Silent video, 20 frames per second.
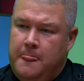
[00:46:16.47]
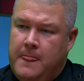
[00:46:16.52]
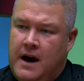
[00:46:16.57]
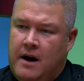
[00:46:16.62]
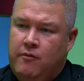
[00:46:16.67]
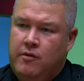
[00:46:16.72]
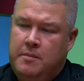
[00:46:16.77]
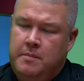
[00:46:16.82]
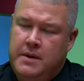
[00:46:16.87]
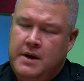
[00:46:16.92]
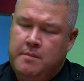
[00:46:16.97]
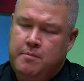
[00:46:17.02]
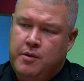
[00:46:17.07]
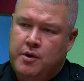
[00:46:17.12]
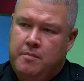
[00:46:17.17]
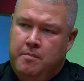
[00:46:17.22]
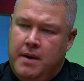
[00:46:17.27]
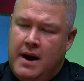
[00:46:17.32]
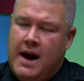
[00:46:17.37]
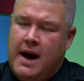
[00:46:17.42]
I
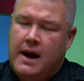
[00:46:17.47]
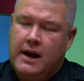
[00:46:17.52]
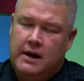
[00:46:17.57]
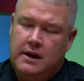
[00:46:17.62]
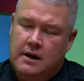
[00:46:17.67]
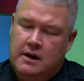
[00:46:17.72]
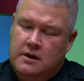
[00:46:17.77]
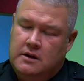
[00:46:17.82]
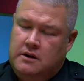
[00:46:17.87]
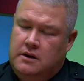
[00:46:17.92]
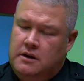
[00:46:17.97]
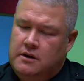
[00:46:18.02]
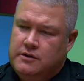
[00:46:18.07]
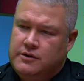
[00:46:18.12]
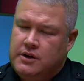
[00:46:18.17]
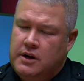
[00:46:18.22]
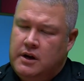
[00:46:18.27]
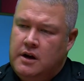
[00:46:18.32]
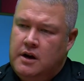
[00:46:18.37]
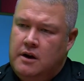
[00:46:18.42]
remember back
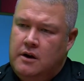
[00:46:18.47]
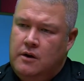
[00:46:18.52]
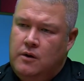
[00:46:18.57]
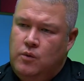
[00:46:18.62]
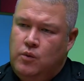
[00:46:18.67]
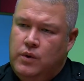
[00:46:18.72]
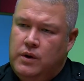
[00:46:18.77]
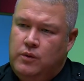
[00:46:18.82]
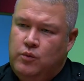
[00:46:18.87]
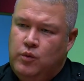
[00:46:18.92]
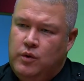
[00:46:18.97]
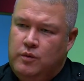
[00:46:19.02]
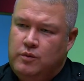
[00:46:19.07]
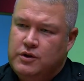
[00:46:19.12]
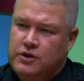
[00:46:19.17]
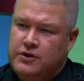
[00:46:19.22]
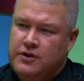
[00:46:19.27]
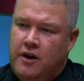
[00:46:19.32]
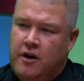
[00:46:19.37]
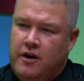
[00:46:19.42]
years ago when we were
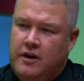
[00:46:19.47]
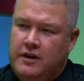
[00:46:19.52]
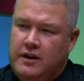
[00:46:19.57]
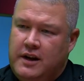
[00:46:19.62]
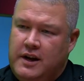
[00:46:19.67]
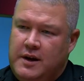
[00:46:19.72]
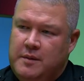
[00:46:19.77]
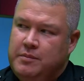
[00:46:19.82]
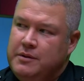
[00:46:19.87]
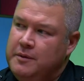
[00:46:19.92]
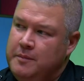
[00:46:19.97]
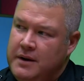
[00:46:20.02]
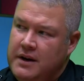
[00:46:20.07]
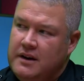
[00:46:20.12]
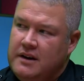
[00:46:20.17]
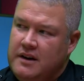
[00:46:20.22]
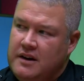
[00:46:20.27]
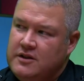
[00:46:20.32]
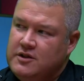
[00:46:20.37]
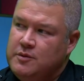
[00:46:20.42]
starting to
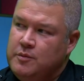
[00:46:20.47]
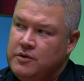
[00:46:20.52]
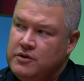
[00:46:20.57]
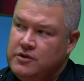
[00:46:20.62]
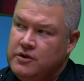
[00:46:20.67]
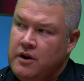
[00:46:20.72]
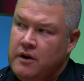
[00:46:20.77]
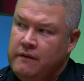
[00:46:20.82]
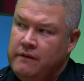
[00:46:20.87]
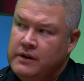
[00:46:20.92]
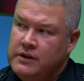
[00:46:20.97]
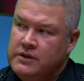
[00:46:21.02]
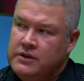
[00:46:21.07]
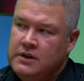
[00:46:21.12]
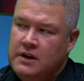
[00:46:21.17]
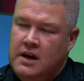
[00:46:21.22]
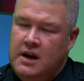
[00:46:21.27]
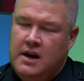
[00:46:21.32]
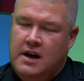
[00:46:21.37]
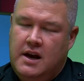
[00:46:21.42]
implement customer service,
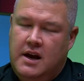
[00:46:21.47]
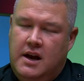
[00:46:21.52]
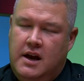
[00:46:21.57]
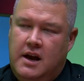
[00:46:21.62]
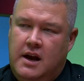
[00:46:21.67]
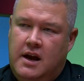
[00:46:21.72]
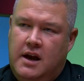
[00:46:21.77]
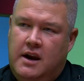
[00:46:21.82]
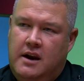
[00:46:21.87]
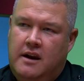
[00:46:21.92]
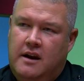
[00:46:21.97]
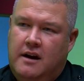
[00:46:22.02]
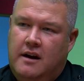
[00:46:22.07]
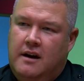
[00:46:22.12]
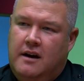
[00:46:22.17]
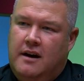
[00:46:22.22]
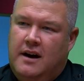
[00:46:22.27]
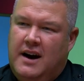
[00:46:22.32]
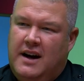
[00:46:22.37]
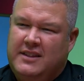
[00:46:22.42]
and
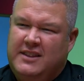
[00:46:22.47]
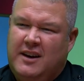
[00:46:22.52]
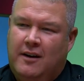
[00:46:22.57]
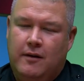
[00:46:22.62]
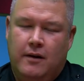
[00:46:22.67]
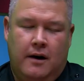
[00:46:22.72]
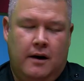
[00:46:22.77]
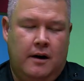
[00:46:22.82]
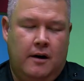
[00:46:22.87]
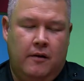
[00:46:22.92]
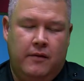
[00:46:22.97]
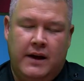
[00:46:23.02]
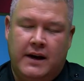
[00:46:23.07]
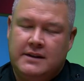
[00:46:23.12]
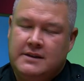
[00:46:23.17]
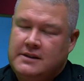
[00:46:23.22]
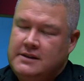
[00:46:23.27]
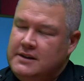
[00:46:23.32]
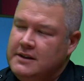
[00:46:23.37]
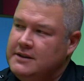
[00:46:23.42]
I thought, oh,
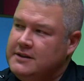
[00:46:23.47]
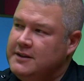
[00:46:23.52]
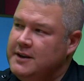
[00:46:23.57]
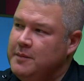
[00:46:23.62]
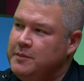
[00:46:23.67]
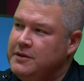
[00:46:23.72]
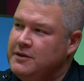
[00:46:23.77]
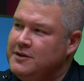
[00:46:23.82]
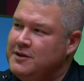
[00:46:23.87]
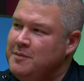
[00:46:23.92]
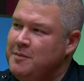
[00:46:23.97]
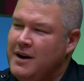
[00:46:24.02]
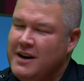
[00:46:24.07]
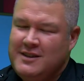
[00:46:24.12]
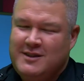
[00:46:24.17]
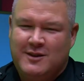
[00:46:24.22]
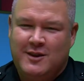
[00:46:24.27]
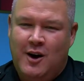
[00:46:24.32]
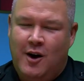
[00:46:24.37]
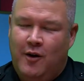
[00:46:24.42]
that's just something
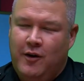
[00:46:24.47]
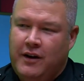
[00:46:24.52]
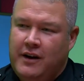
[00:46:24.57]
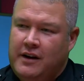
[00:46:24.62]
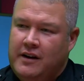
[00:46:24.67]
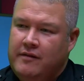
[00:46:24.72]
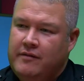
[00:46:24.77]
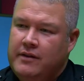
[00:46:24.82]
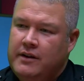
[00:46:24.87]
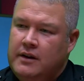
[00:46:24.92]
somebody's thought of.